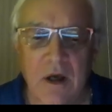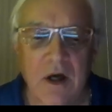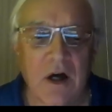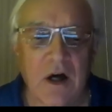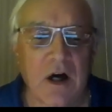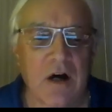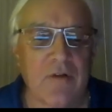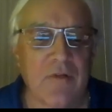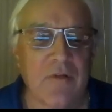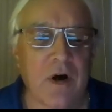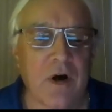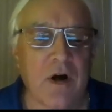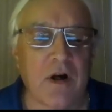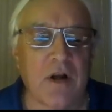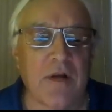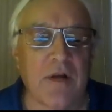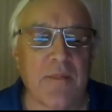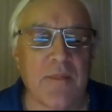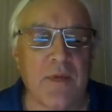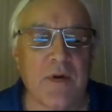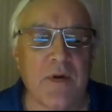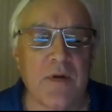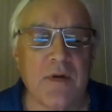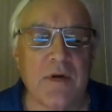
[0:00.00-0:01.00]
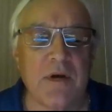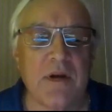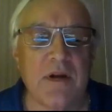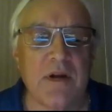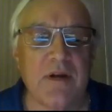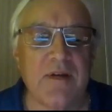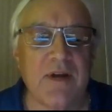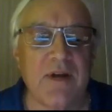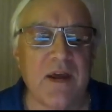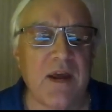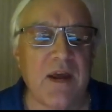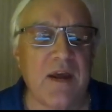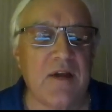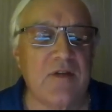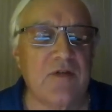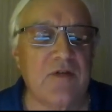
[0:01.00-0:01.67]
of our Community Day